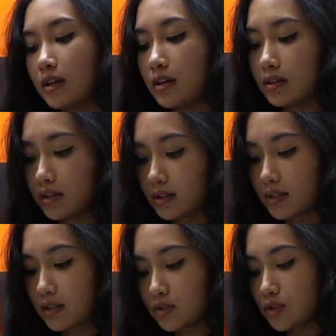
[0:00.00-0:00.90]
And
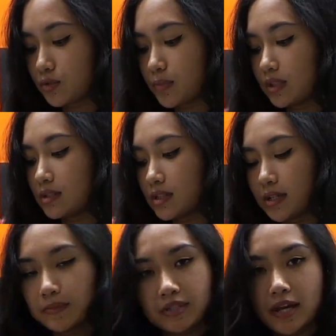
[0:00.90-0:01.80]
then yeah, just repeat the
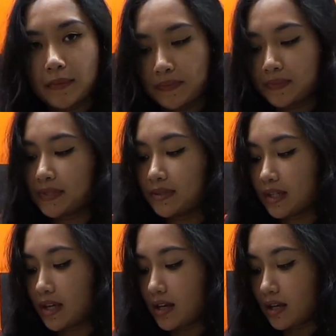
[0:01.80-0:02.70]
same
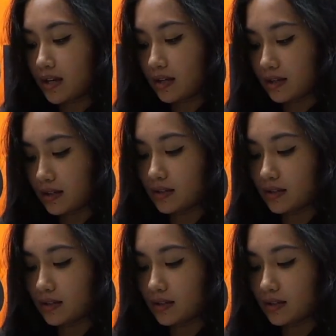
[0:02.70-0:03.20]
steps.